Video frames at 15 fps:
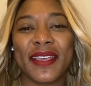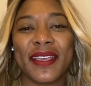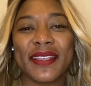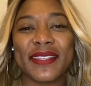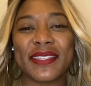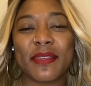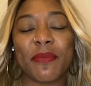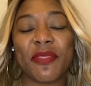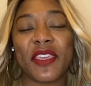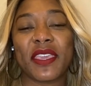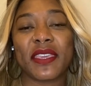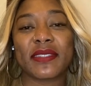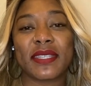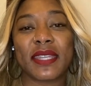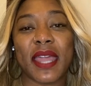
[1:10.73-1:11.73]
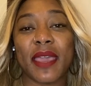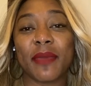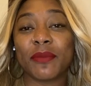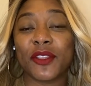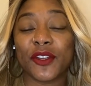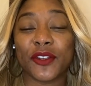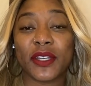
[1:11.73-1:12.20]
some things that
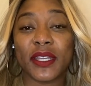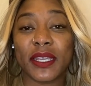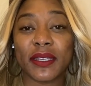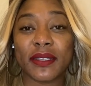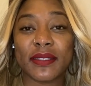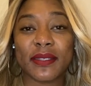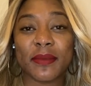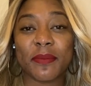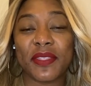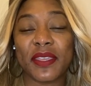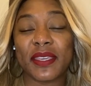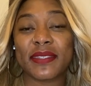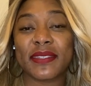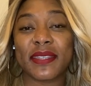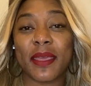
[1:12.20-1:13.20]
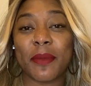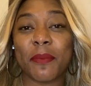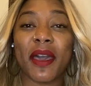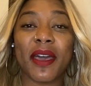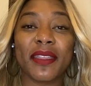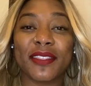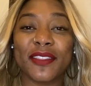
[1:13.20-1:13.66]
I'm learning, some things that
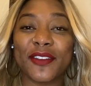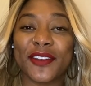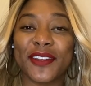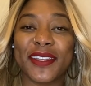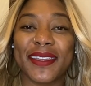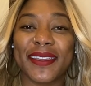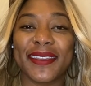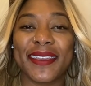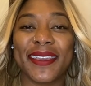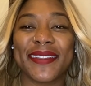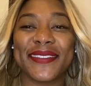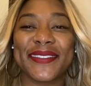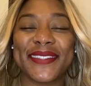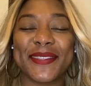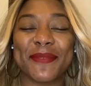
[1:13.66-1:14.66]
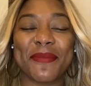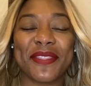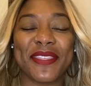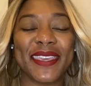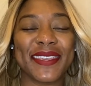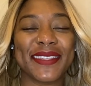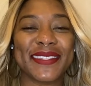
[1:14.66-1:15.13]
I'm unlearning, and some
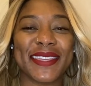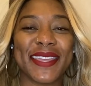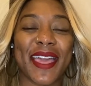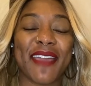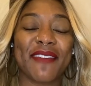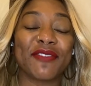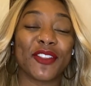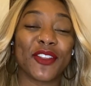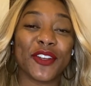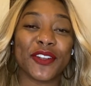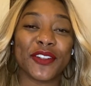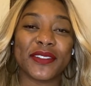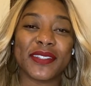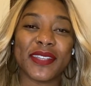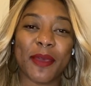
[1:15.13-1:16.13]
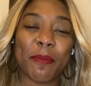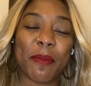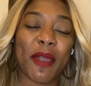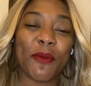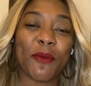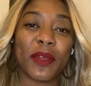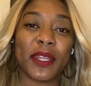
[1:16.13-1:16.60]
things that I've learned
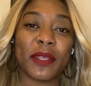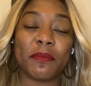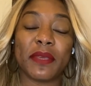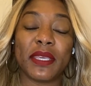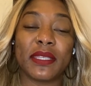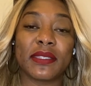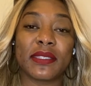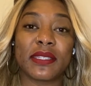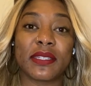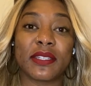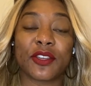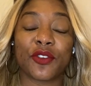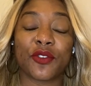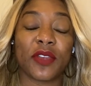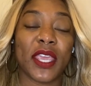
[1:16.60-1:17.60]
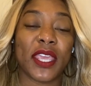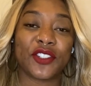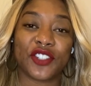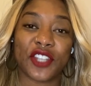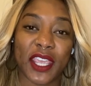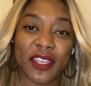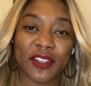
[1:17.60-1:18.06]
about what it means to
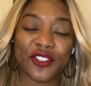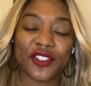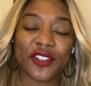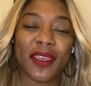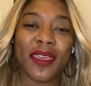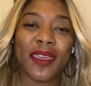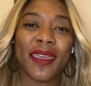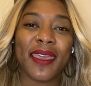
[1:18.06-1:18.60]
create change.